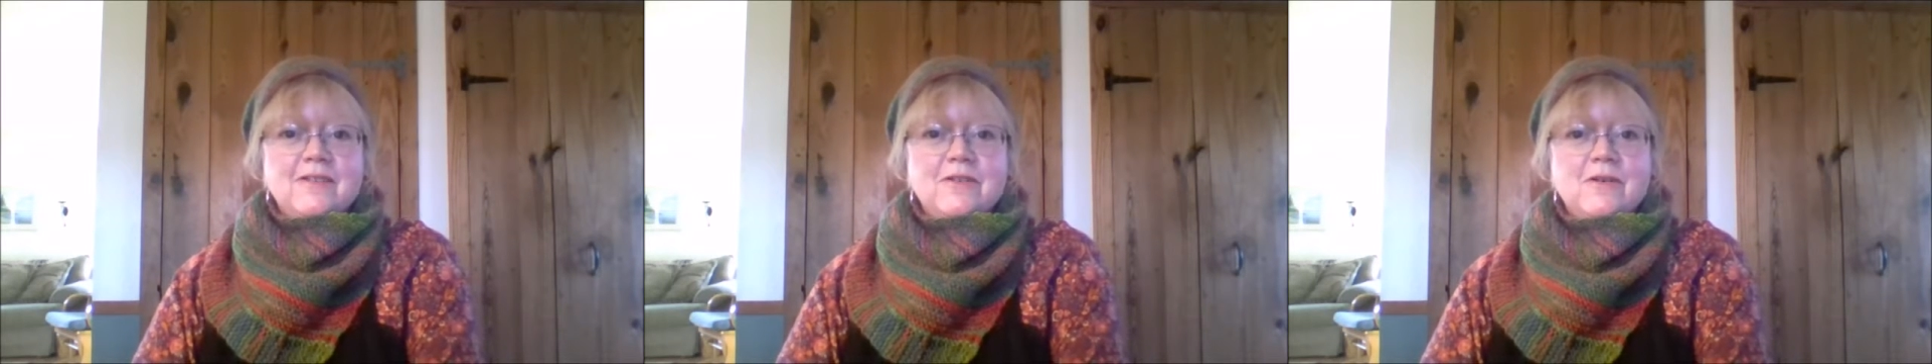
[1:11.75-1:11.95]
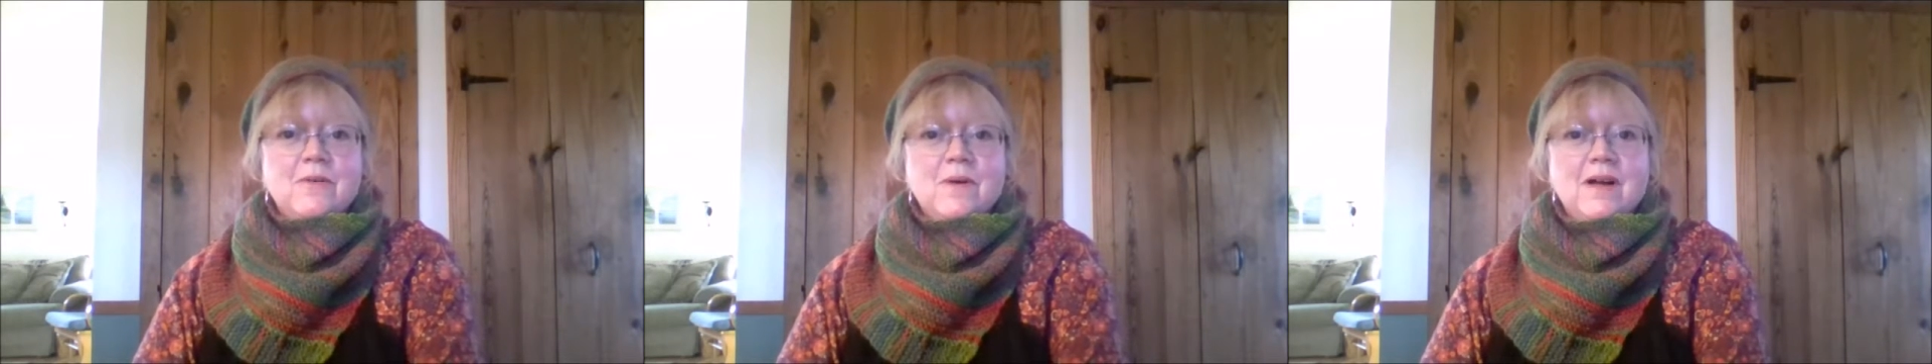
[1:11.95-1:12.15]

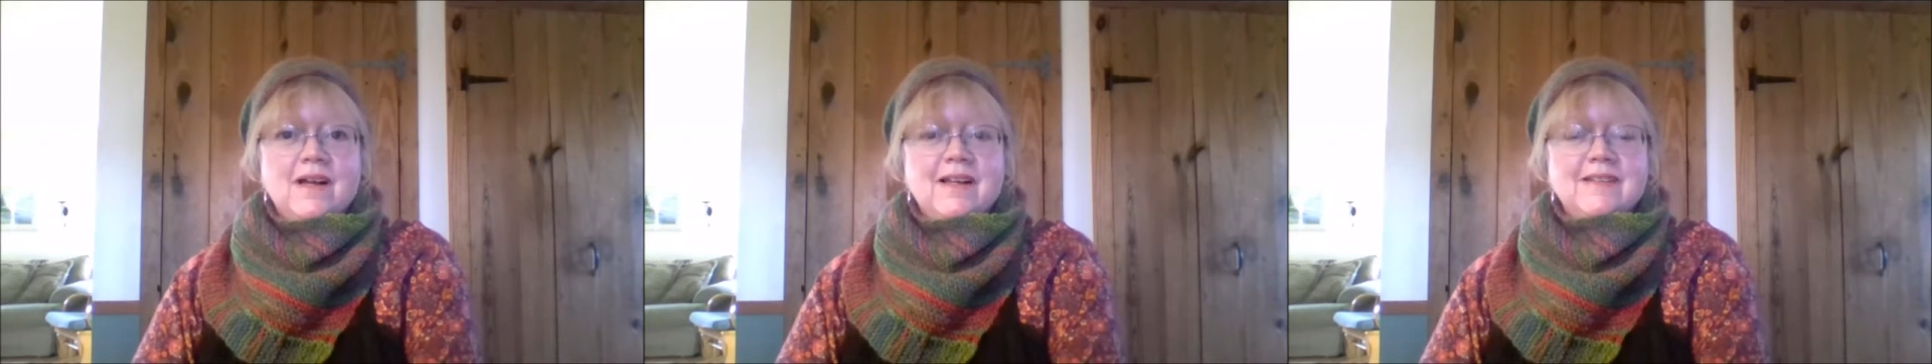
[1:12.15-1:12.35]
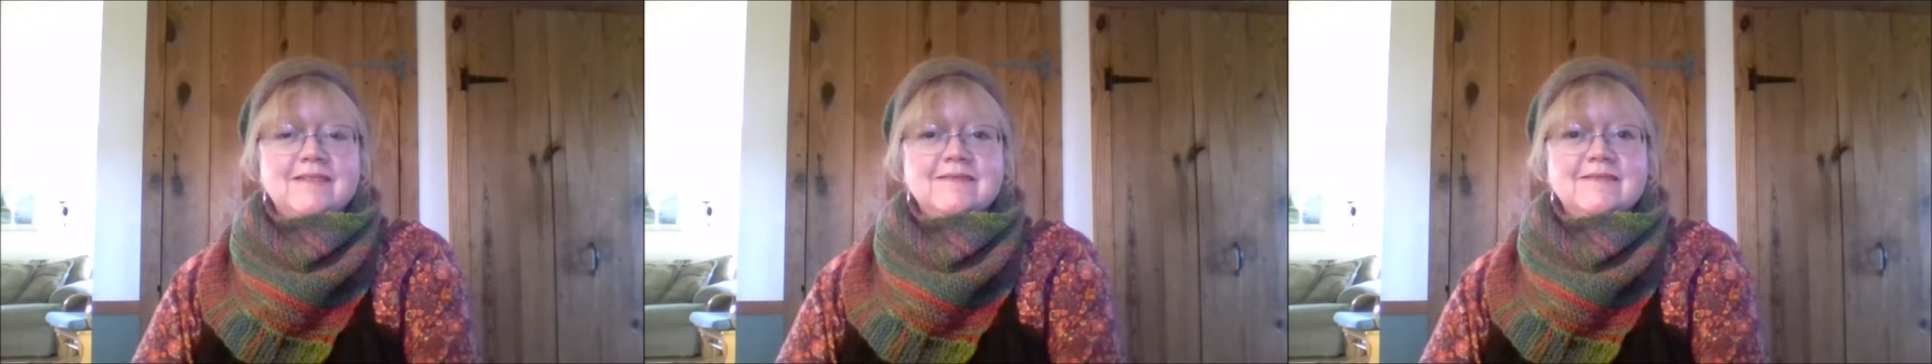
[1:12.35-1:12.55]
go
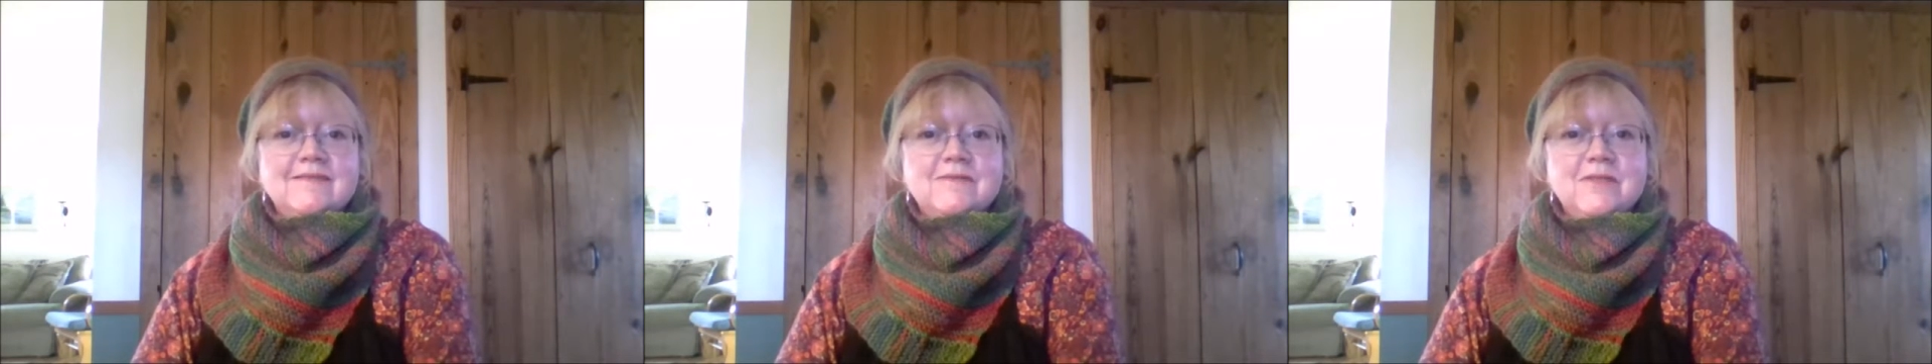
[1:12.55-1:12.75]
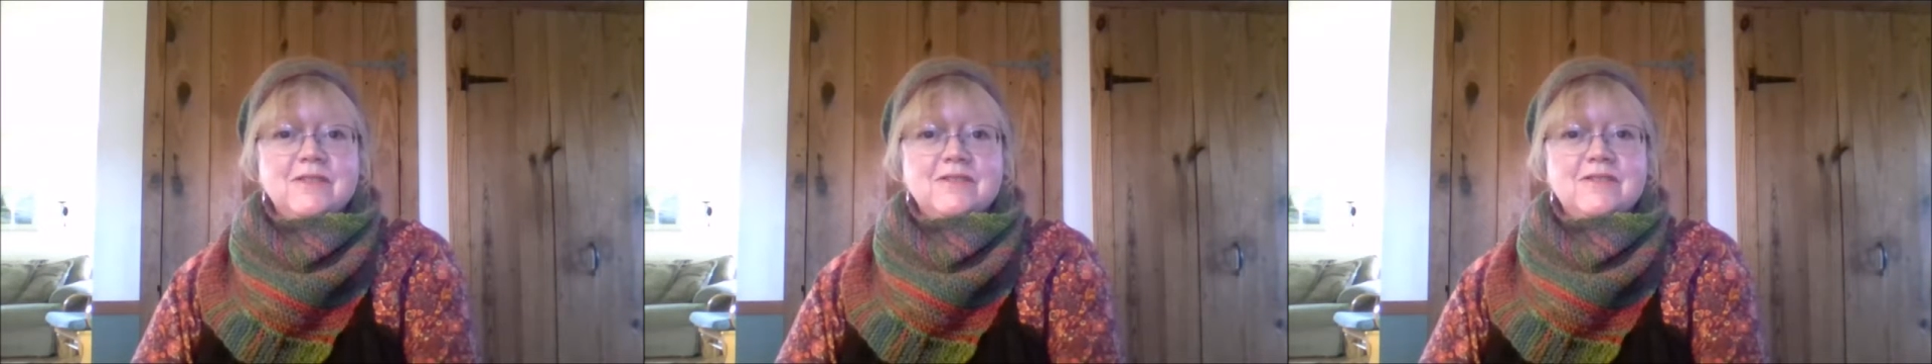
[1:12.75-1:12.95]
on
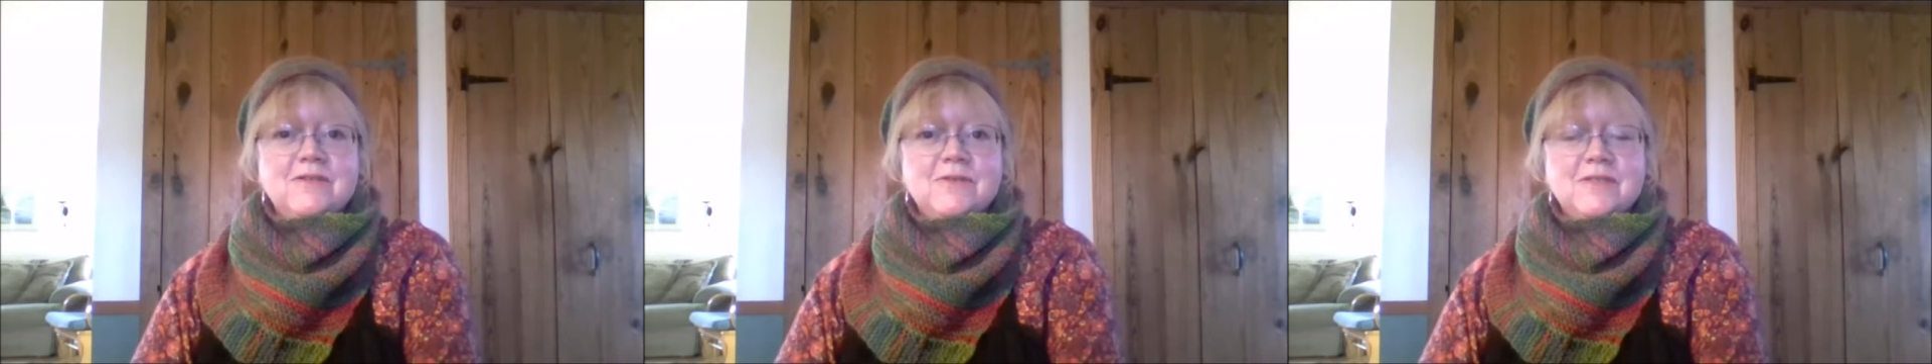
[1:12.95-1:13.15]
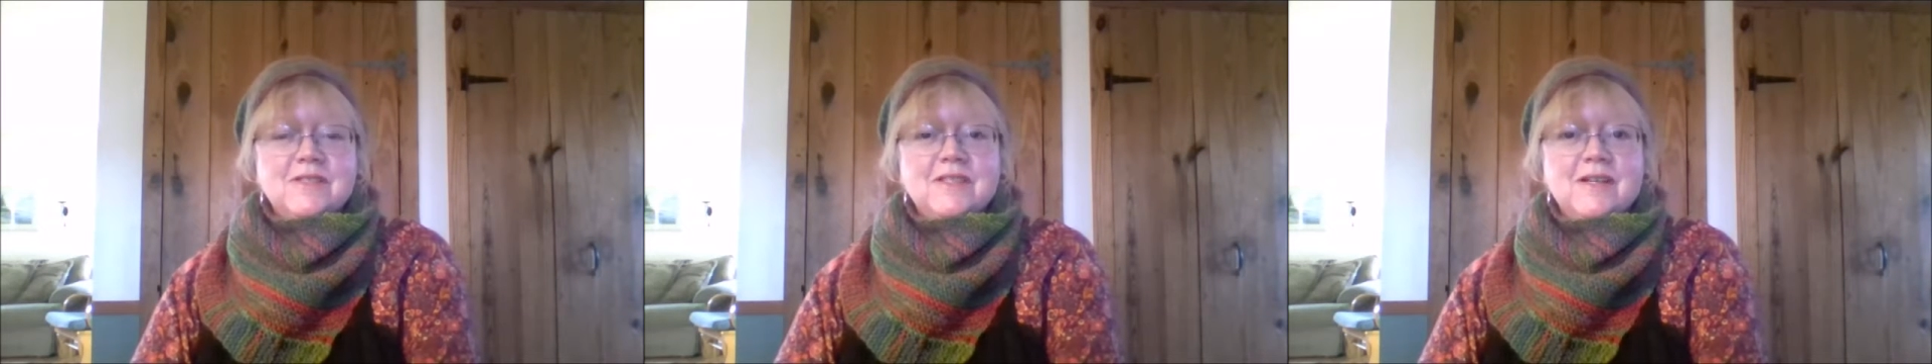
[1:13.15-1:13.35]
with
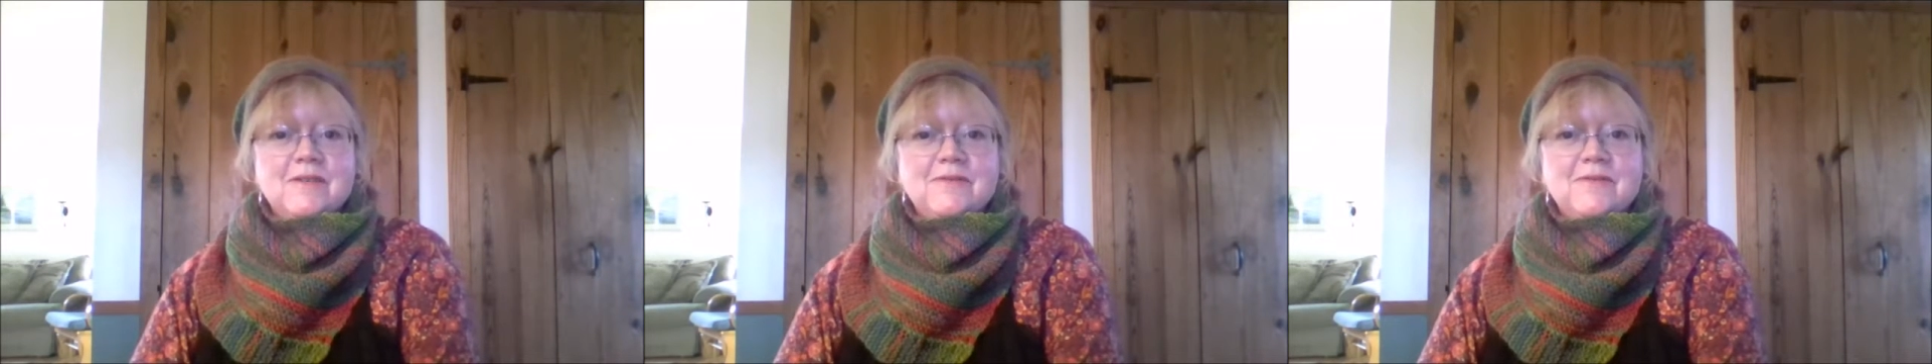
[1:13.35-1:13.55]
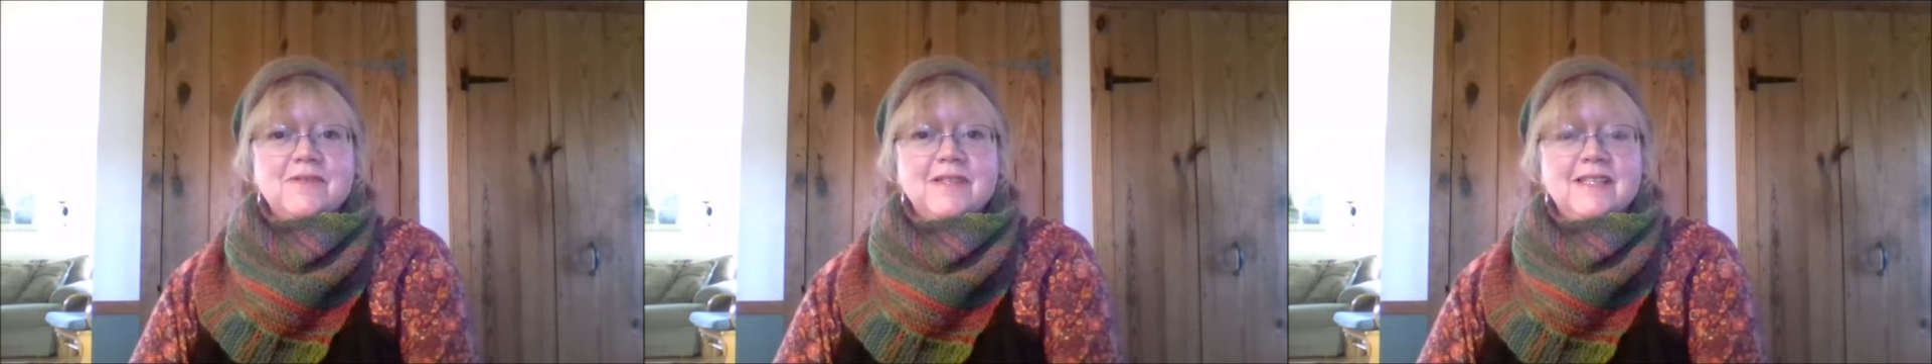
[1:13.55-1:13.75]
new
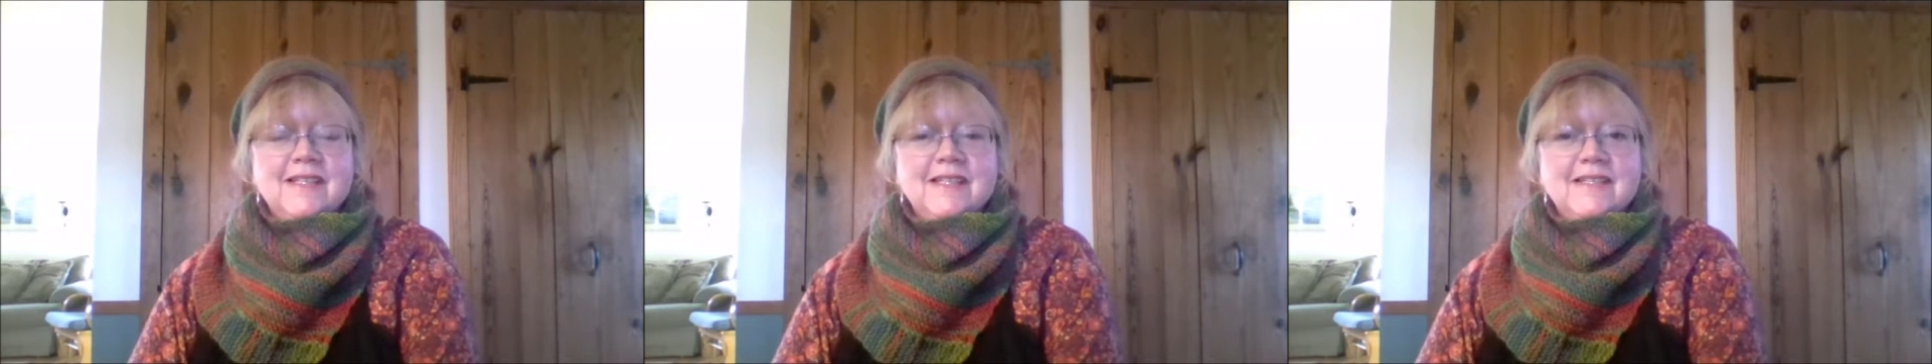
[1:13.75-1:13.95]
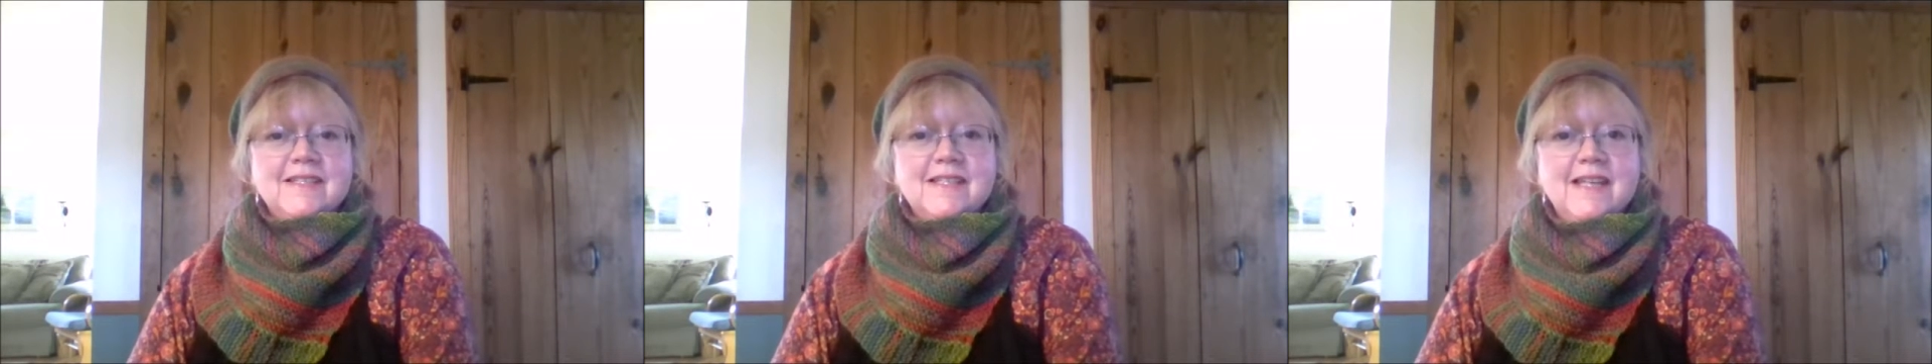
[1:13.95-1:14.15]
stuff
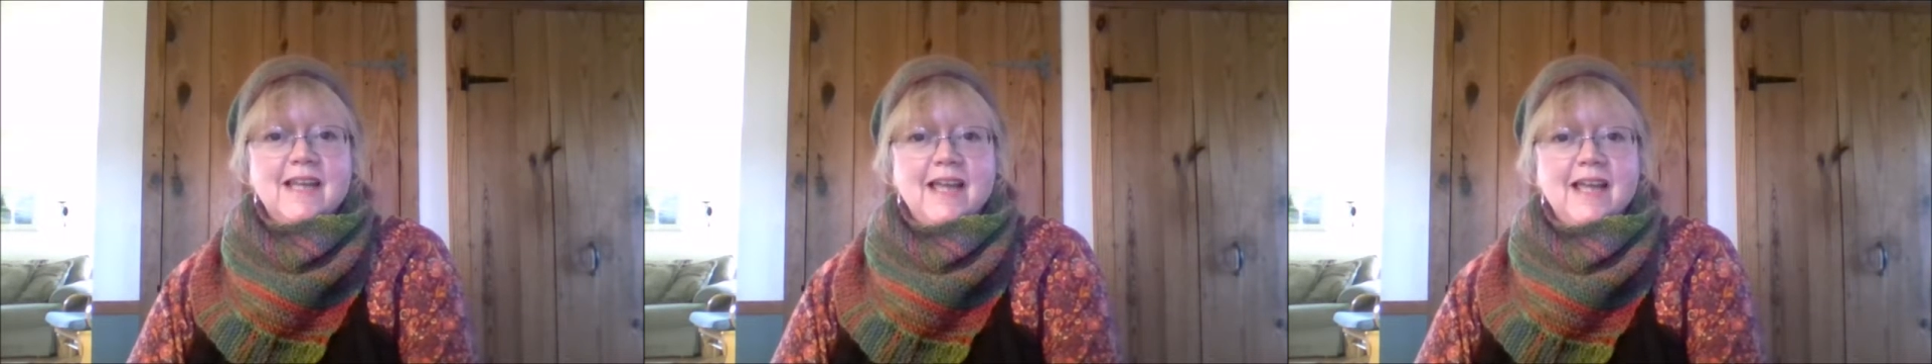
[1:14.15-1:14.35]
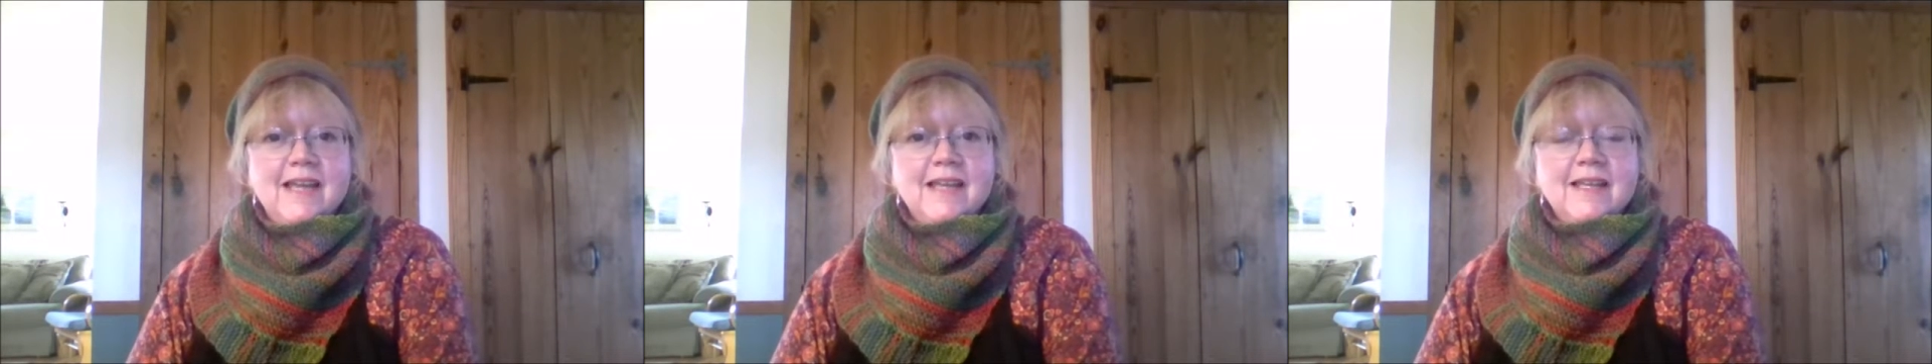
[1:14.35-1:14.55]

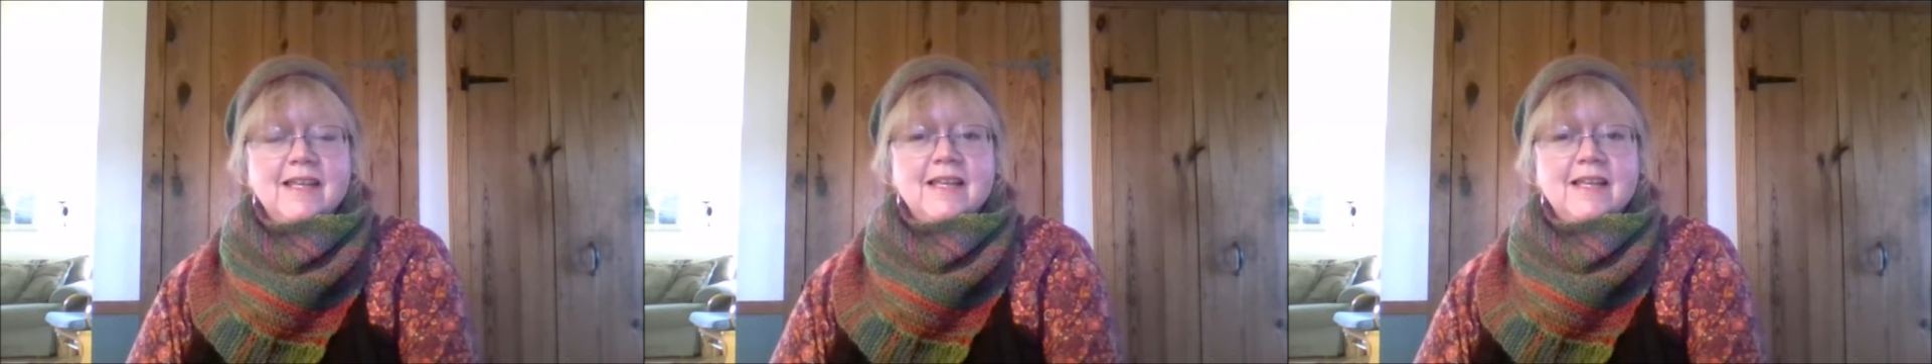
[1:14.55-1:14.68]
today.